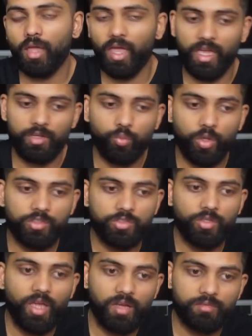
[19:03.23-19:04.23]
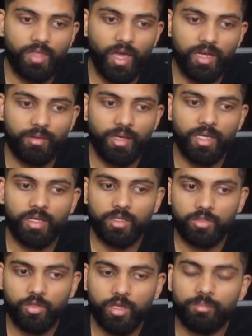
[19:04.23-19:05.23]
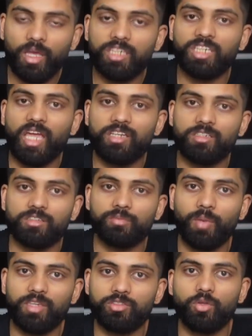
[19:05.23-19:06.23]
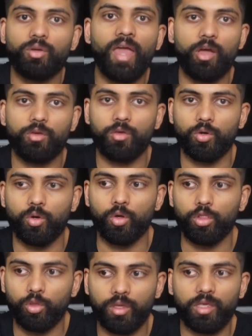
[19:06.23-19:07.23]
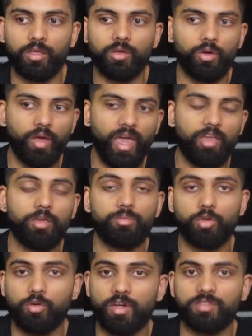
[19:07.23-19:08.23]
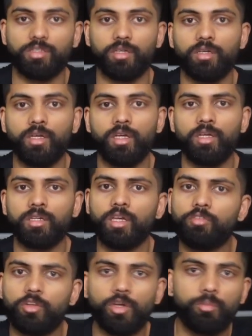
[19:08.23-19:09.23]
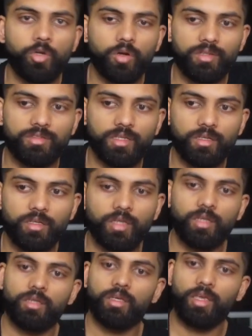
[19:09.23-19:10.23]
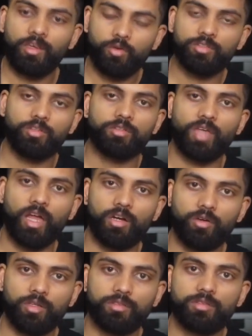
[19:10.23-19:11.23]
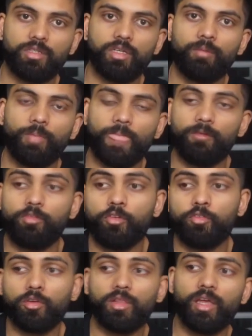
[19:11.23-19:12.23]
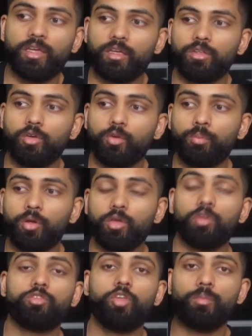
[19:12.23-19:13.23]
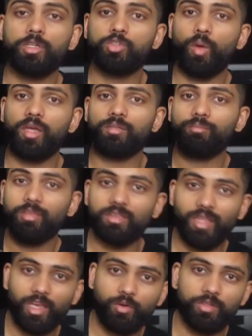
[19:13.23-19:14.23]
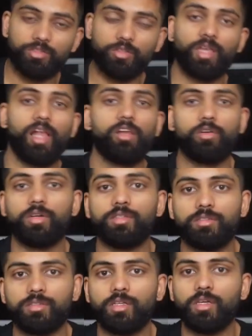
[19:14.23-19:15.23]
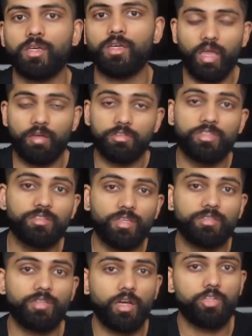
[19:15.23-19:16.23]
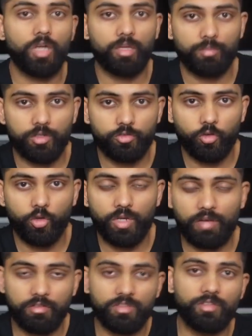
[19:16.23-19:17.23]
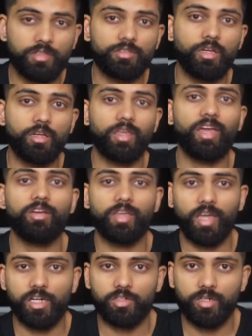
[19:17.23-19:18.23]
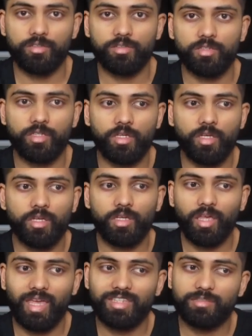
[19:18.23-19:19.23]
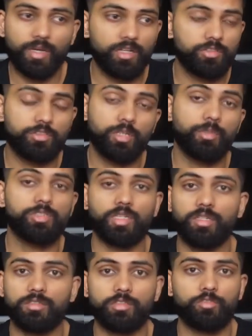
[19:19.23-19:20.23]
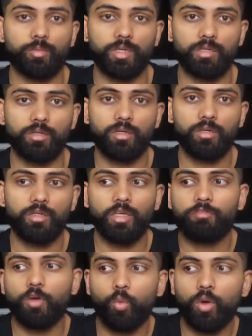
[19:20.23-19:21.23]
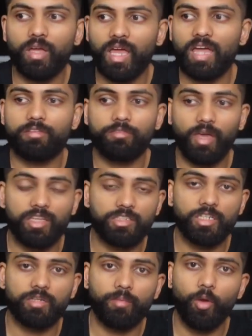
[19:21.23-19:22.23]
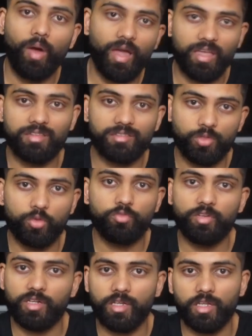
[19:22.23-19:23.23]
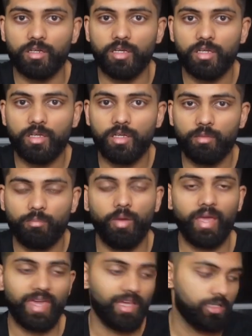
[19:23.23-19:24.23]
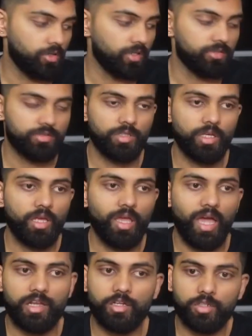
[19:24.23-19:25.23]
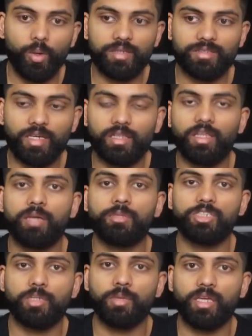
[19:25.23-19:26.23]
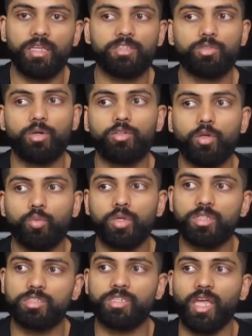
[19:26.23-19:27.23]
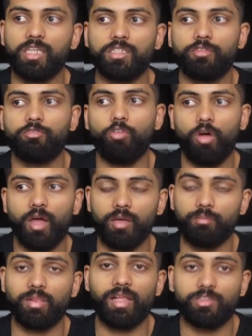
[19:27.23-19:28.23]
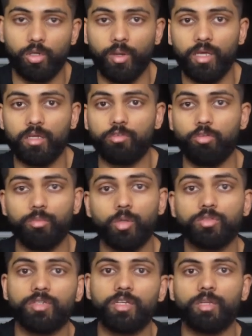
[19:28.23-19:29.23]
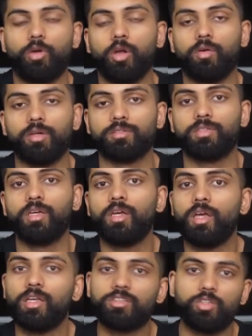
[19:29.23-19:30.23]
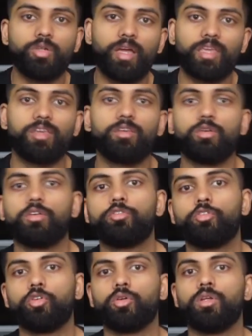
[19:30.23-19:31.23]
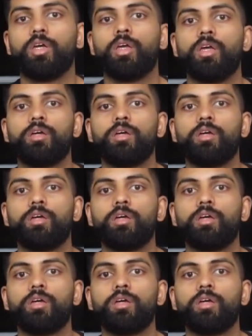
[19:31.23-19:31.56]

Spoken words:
And once you have that, you can make changes based on how you're looking or how you're progressing. If you're not progressing, increase those calories. If you feel like you're putting on too much weight, decrease those calories. Ever since I started tracking my food, ever since I started counting calories, it's made it so much easier for me. If I want to have a cheat meal, I can still fit it in, my calories. And I know exactly how much I'm eating, so I know what to change if I'm plateauing, if I'm not doing any progress. So tracking your food.